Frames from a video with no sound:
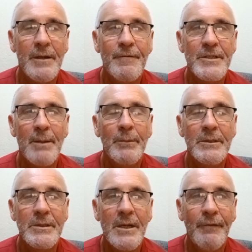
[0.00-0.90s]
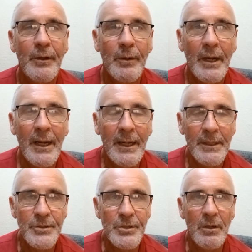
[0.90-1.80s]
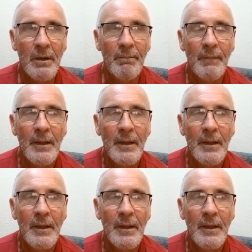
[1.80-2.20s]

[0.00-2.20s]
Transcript: if someone's giving you a hard time,